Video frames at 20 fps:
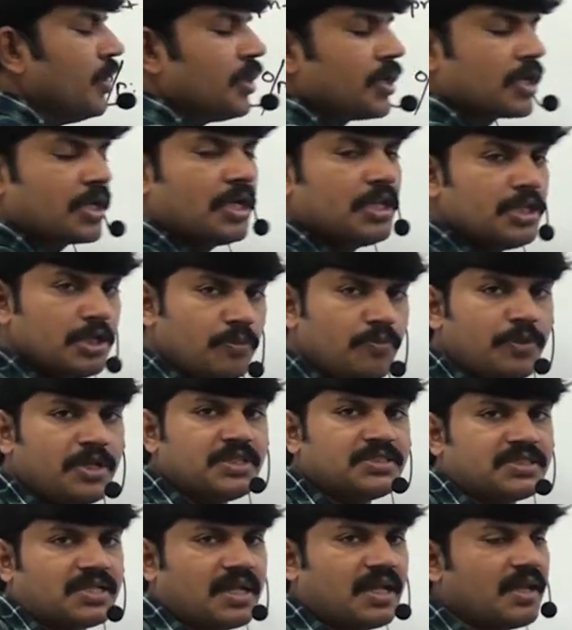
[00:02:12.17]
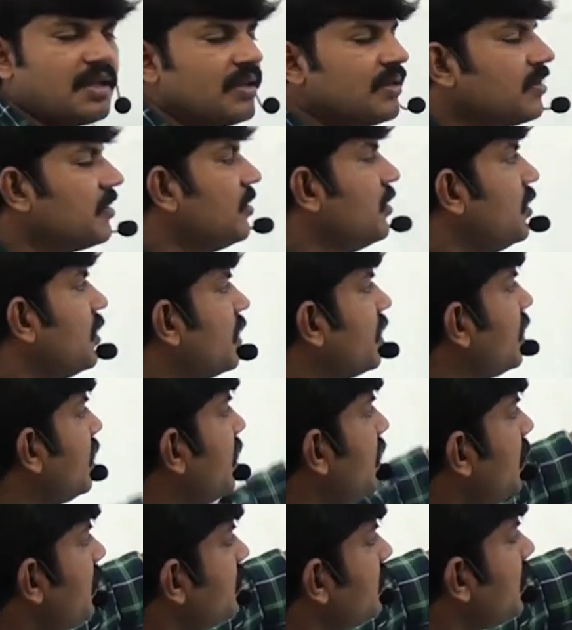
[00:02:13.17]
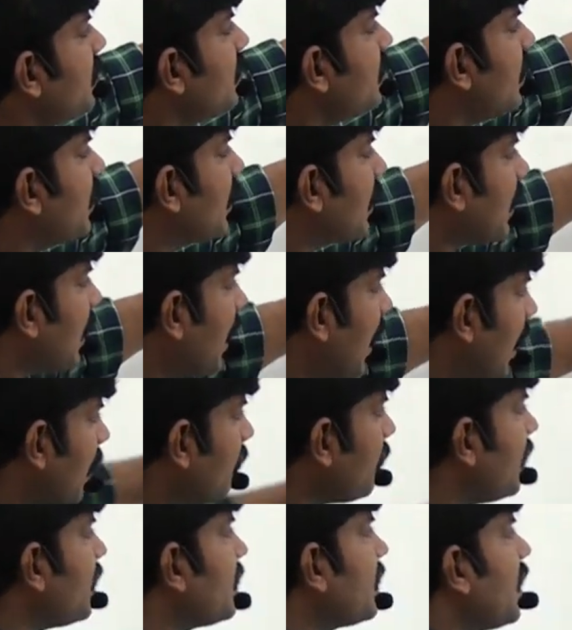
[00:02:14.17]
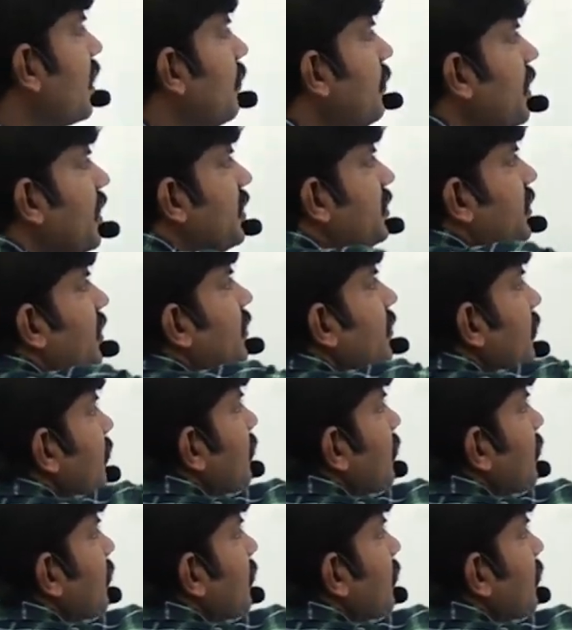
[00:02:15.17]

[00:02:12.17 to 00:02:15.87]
Can you please tell, is it a normal termination